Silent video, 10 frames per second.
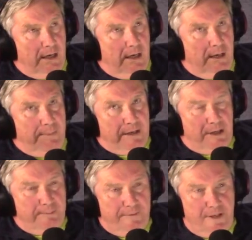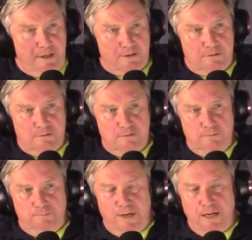About a couple of years.
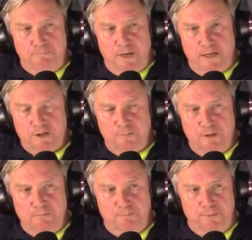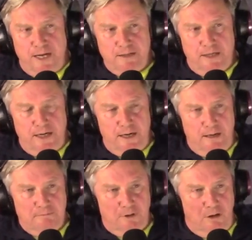Bad management, bad
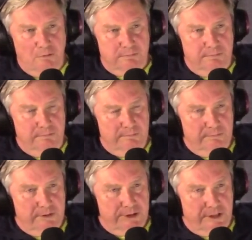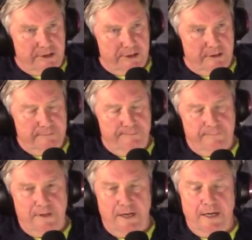care, the whole shit show.
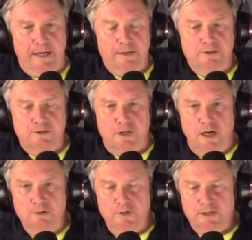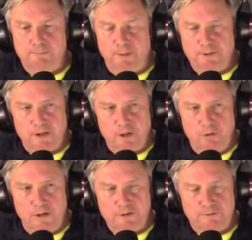And I read the public
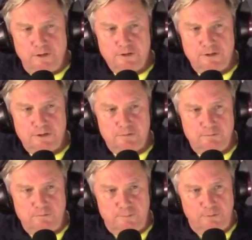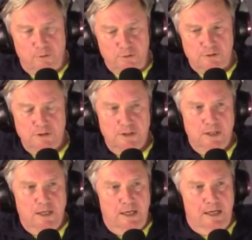inquiry, the Francis report,
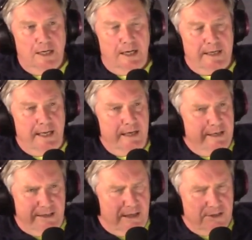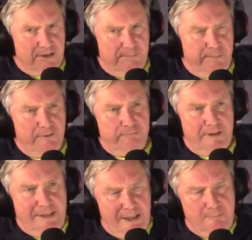and I analysed it both from my
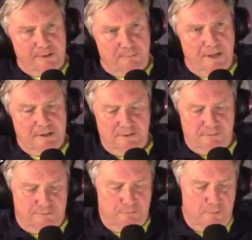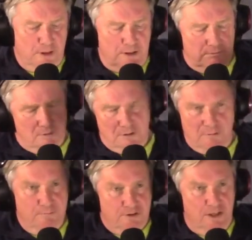legal perspective and from my
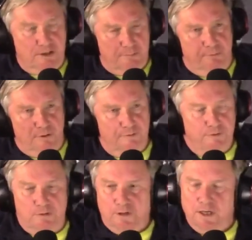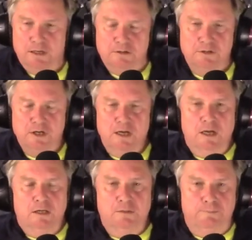science point of view. And
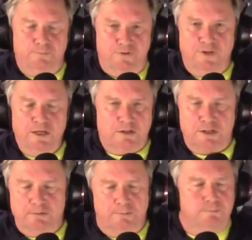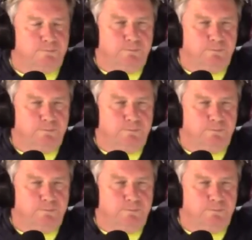the thing that seemed